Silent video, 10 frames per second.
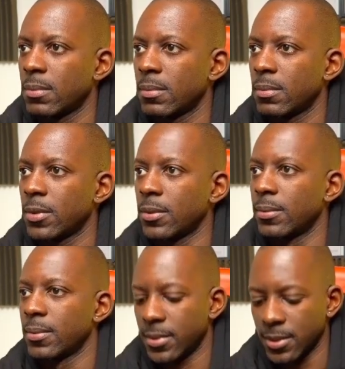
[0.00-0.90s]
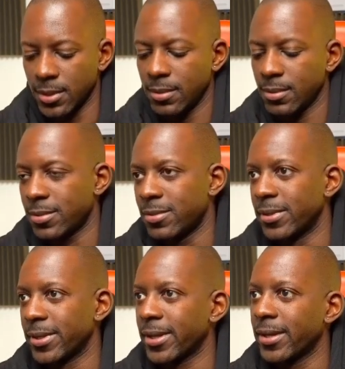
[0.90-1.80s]
Oh, okay, let's do
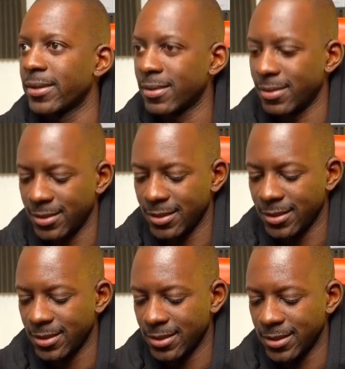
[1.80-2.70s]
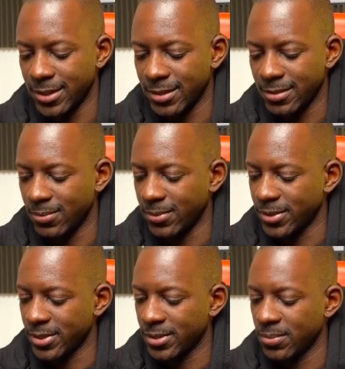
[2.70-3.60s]
it again. That
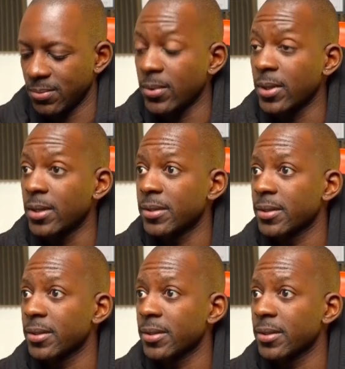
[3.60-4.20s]
was weird.